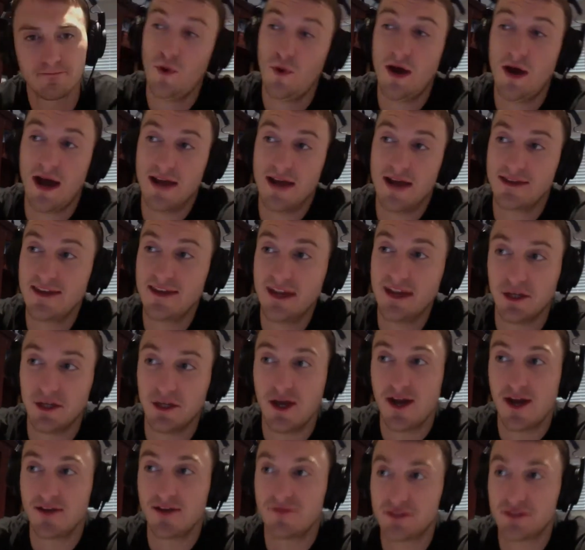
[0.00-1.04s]
Well, I think a
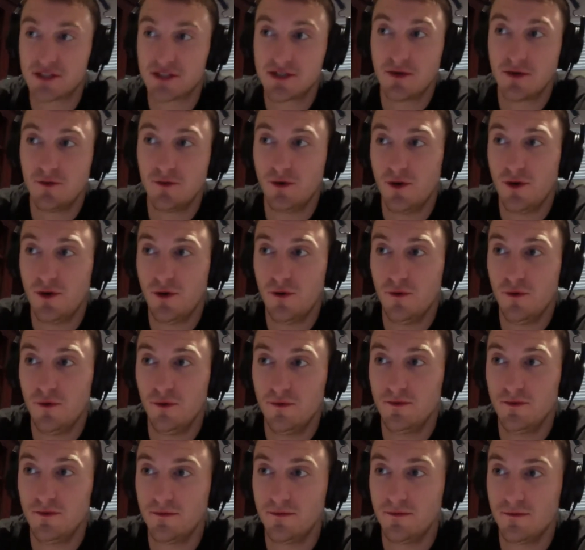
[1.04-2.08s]
lot of us don't know,
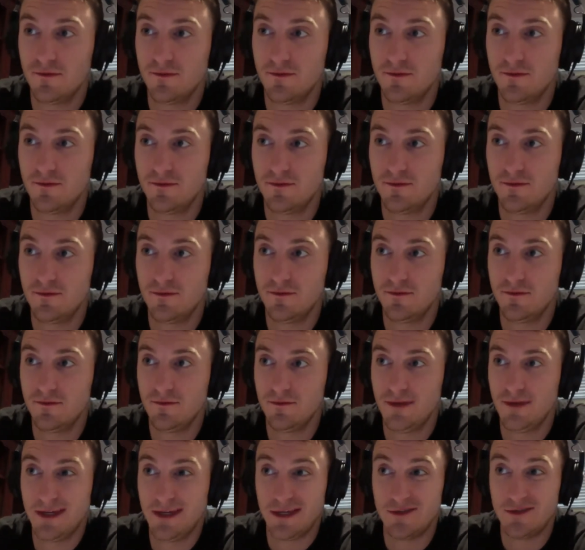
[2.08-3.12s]

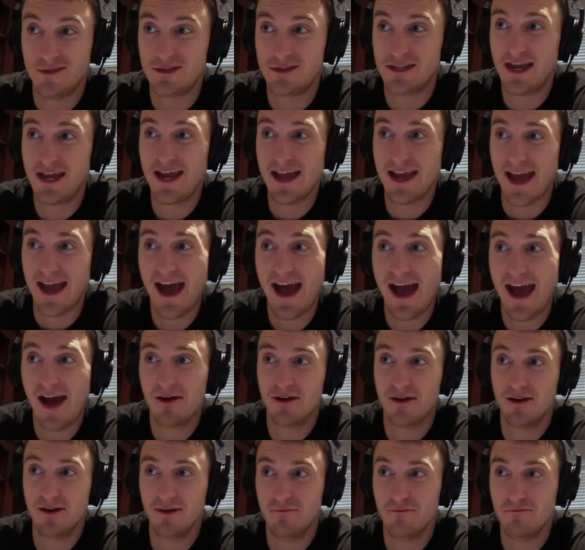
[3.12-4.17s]
like you say, how
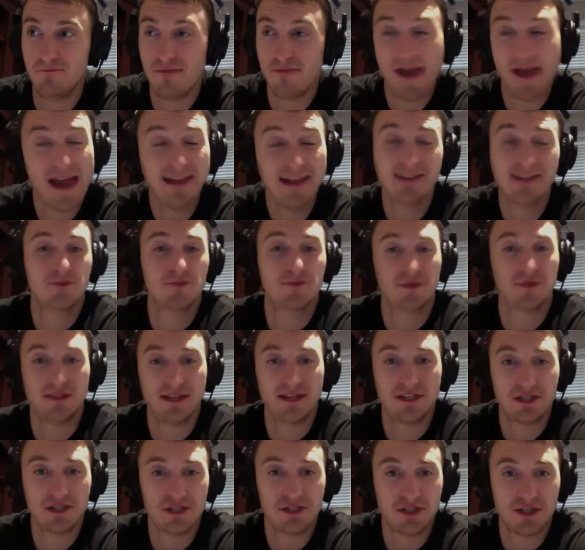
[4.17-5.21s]
to manage
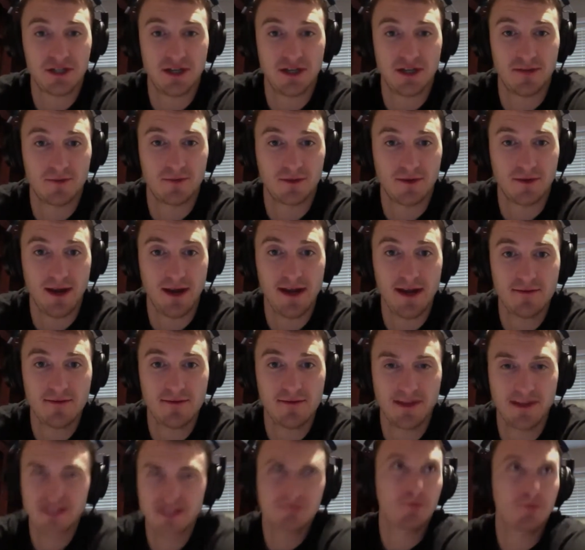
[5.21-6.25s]
relationships. Right?
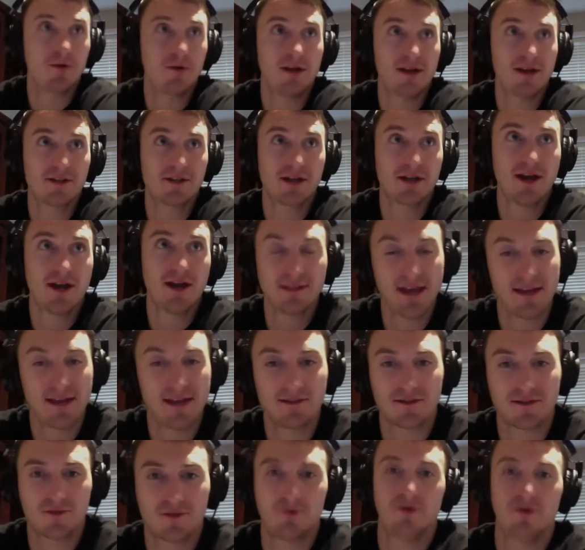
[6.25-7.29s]
That's we're not taught that in
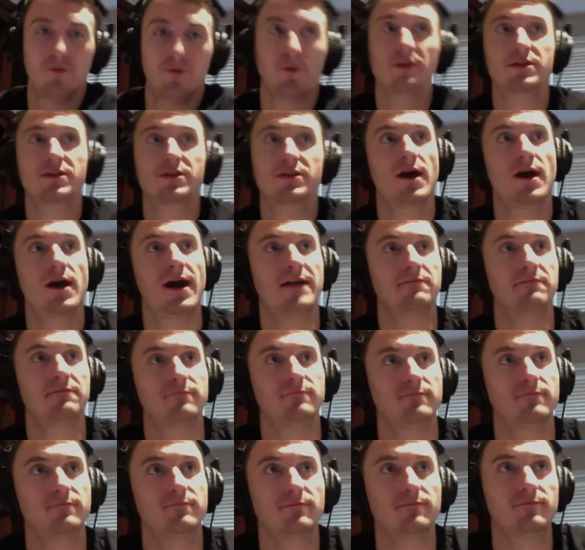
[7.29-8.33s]
school. We're taught,
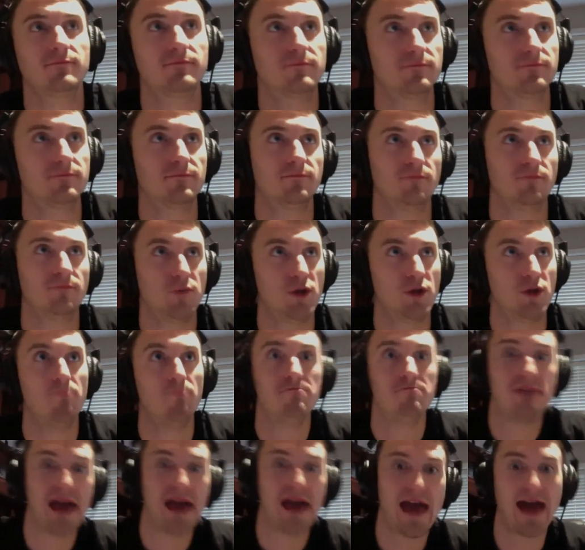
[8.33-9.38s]
you know,
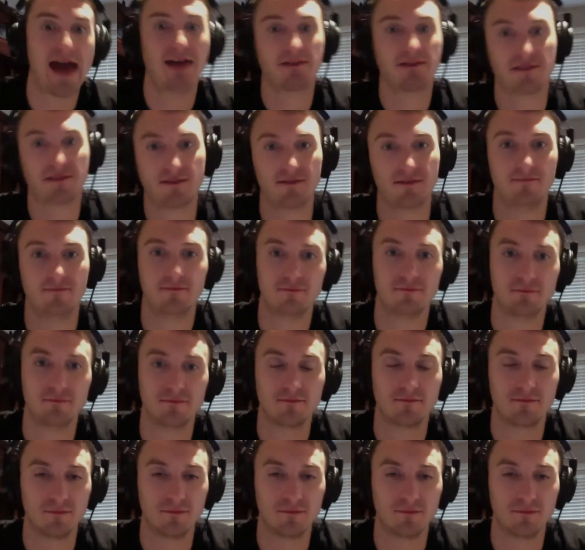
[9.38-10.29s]
math and